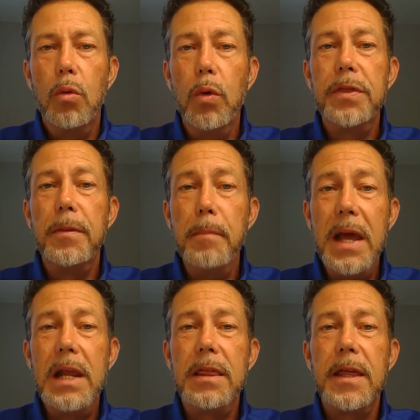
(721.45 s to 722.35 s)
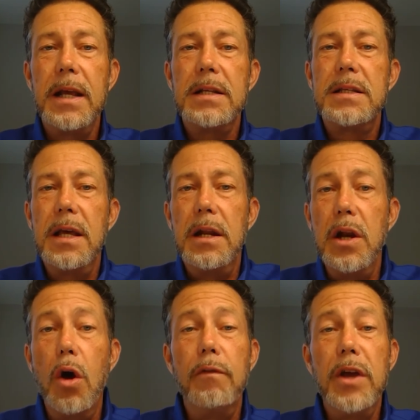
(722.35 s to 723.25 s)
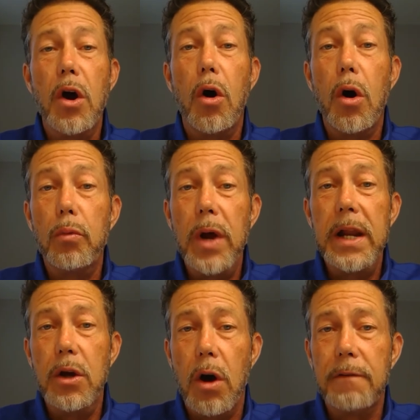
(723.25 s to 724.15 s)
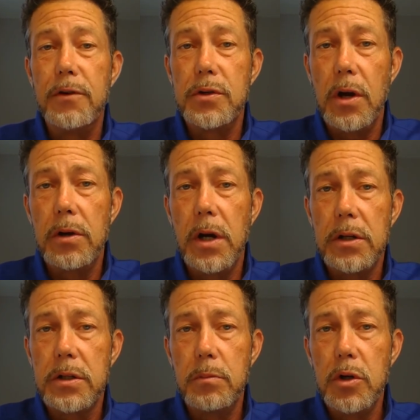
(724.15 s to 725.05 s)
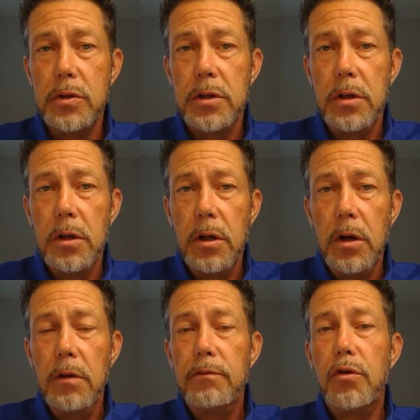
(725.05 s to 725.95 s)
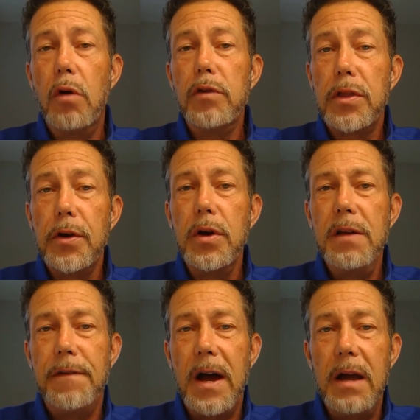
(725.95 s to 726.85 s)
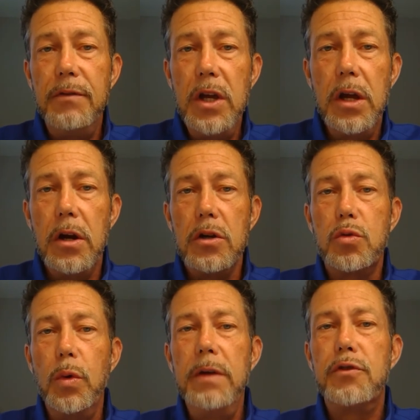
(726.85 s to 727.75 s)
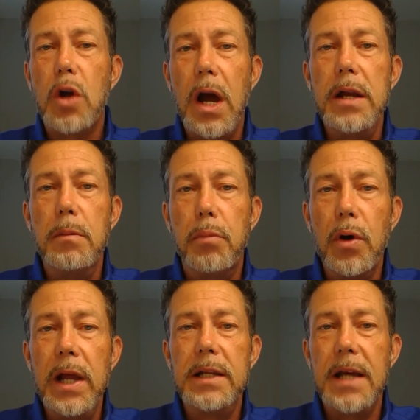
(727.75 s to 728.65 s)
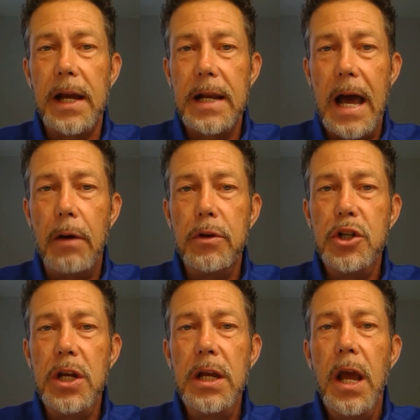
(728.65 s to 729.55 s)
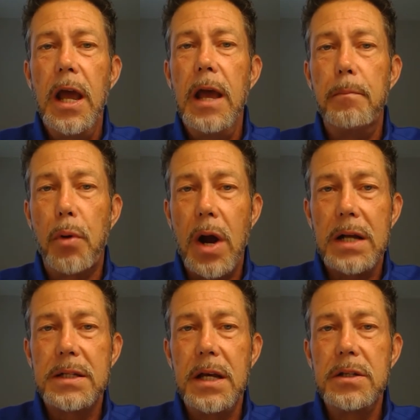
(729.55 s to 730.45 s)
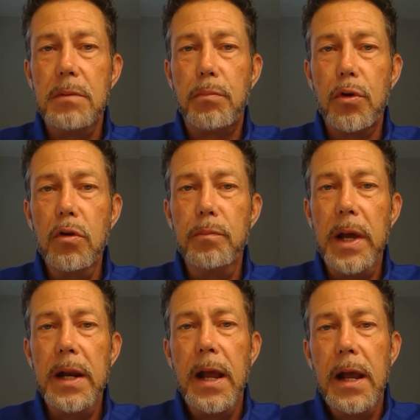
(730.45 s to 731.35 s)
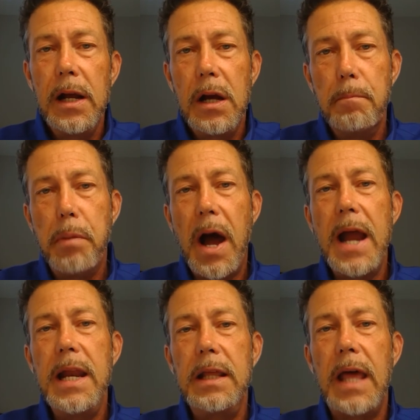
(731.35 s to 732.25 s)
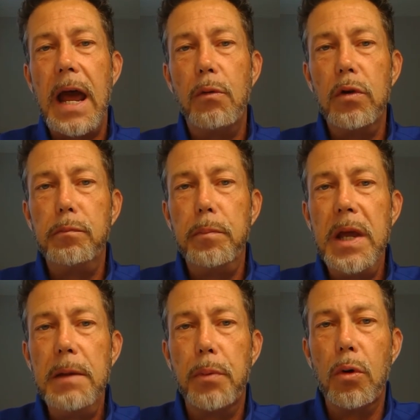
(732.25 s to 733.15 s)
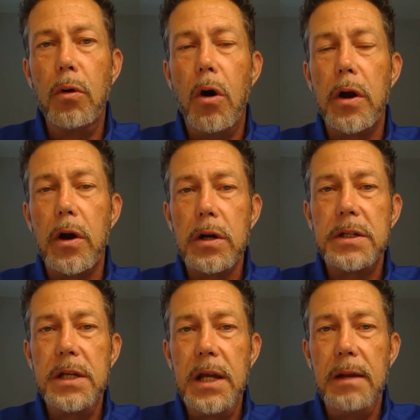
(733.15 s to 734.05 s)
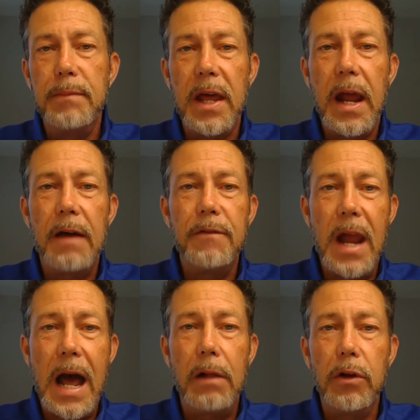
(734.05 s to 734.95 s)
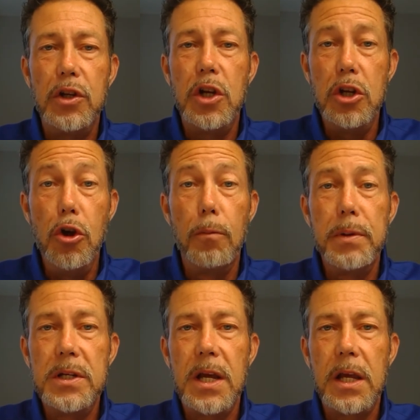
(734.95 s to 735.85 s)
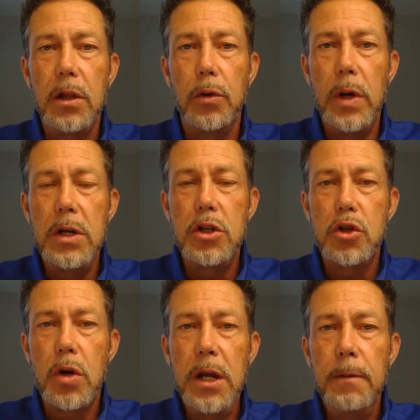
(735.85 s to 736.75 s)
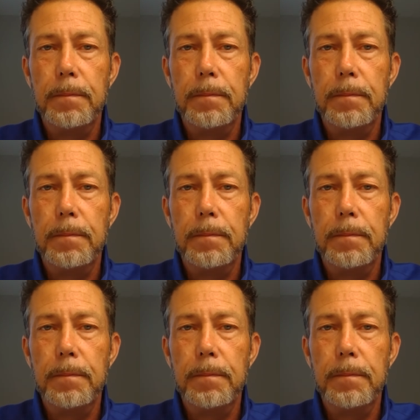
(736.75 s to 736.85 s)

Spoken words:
with the many things that Innovia already offers our customers. For over 35 years, we've tried to bring technology and process improvement, combining that with people on our team that have knowledge in your particular industry.